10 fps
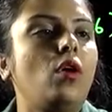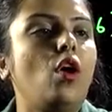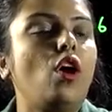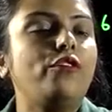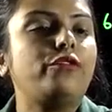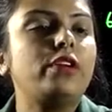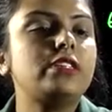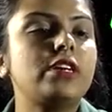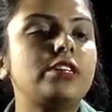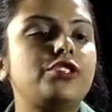of
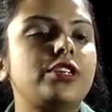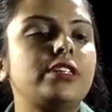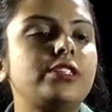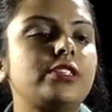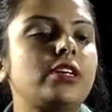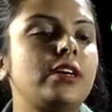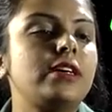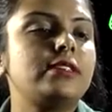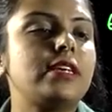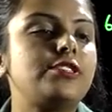researchers
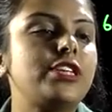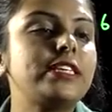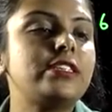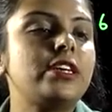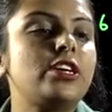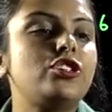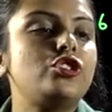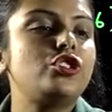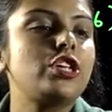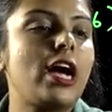such as
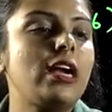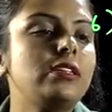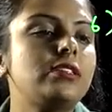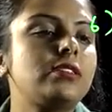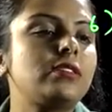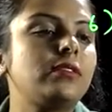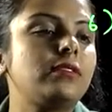Charles